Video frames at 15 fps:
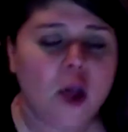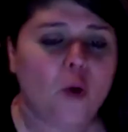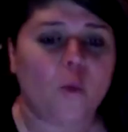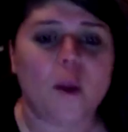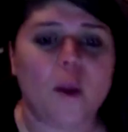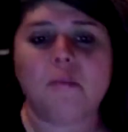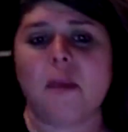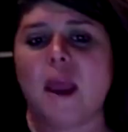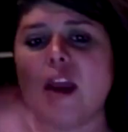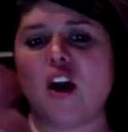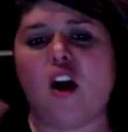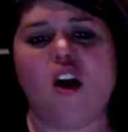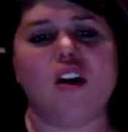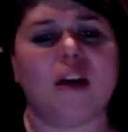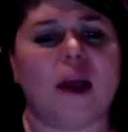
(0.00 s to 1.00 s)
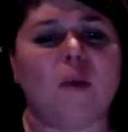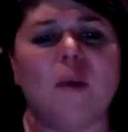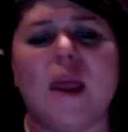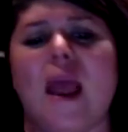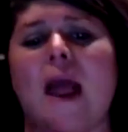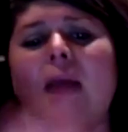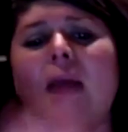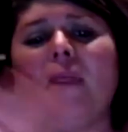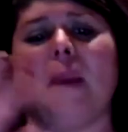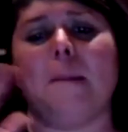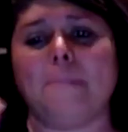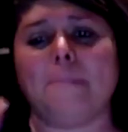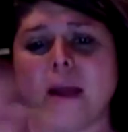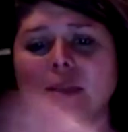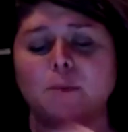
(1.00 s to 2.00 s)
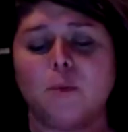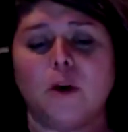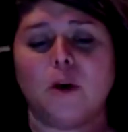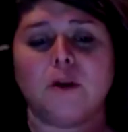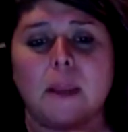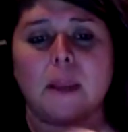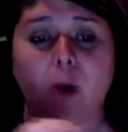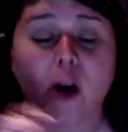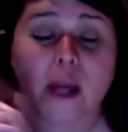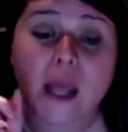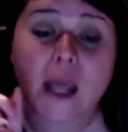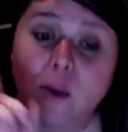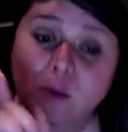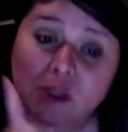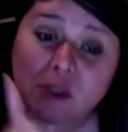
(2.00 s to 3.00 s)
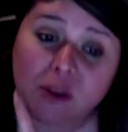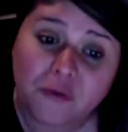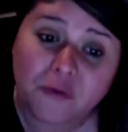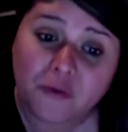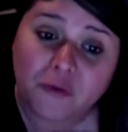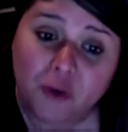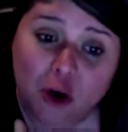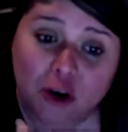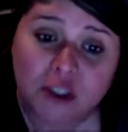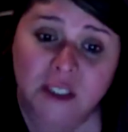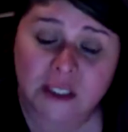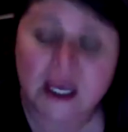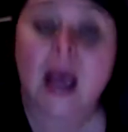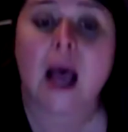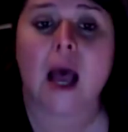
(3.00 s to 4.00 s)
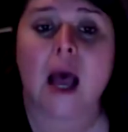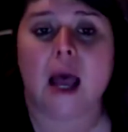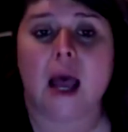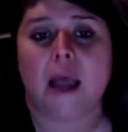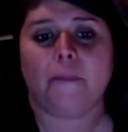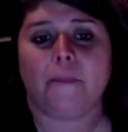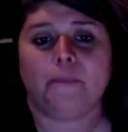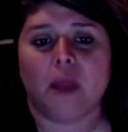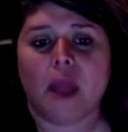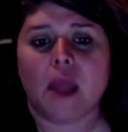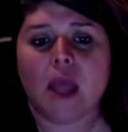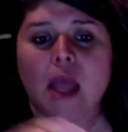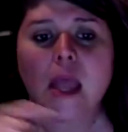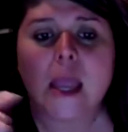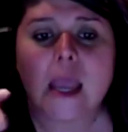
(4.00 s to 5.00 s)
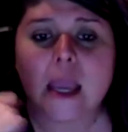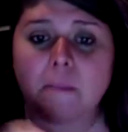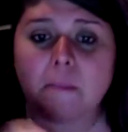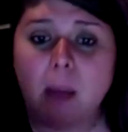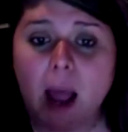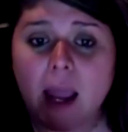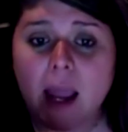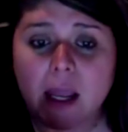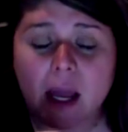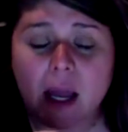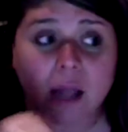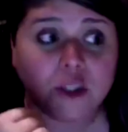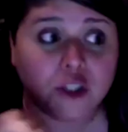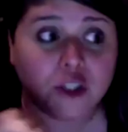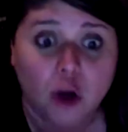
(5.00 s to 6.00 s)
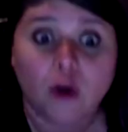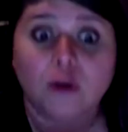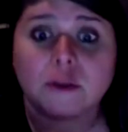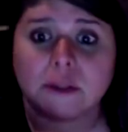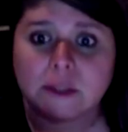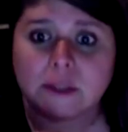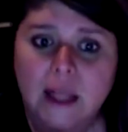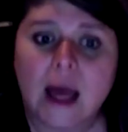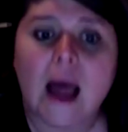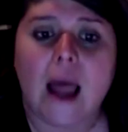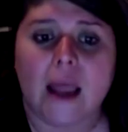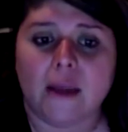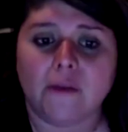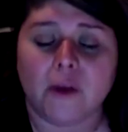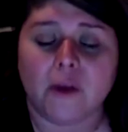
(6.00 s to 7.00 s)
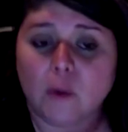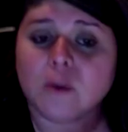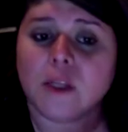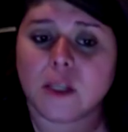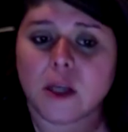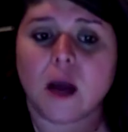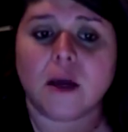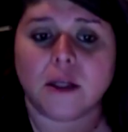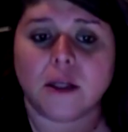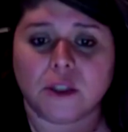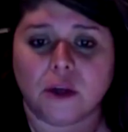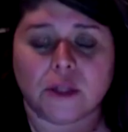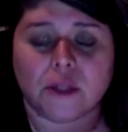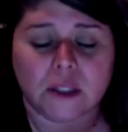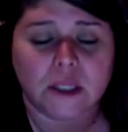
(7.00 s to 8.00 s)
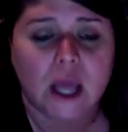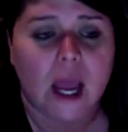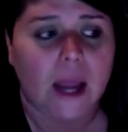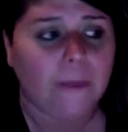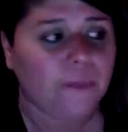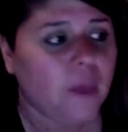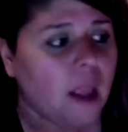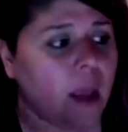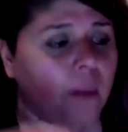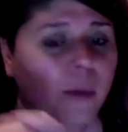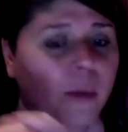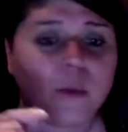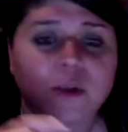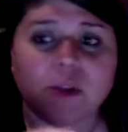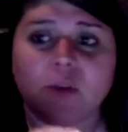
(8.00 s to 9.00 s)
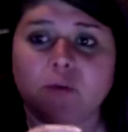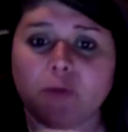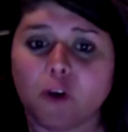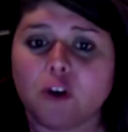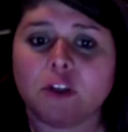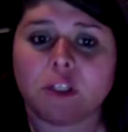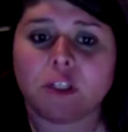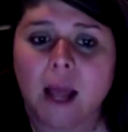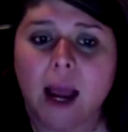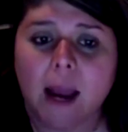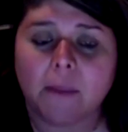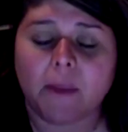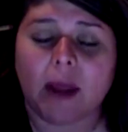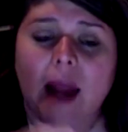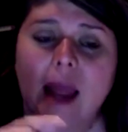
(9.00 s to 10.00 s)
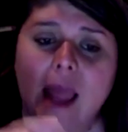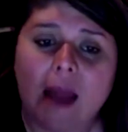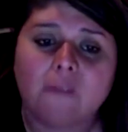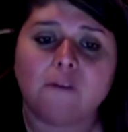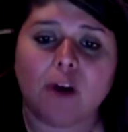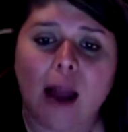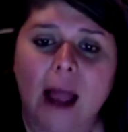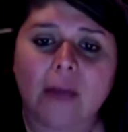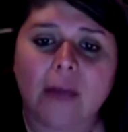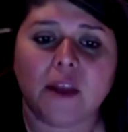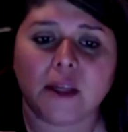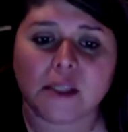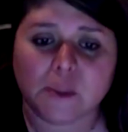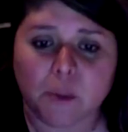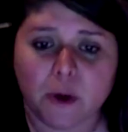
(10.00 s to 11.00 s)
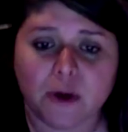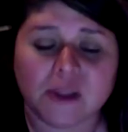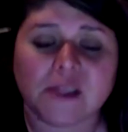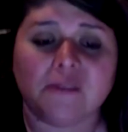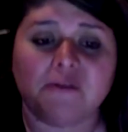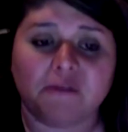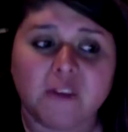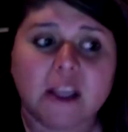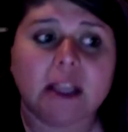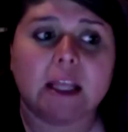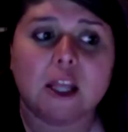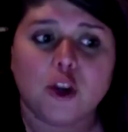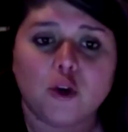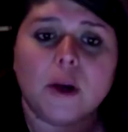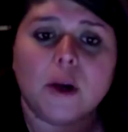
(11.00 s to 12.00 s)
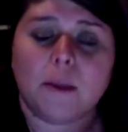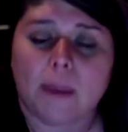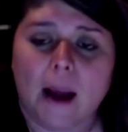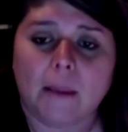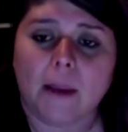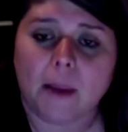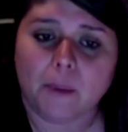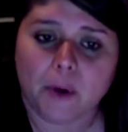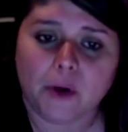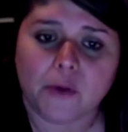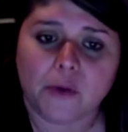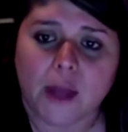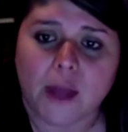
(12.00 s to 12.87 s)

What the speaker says: We made we have the best birthday party, and it was the first time in my adult life, and I was a young adult at the time, but it was the first time that I ever had the experience of feeling good about my birthday.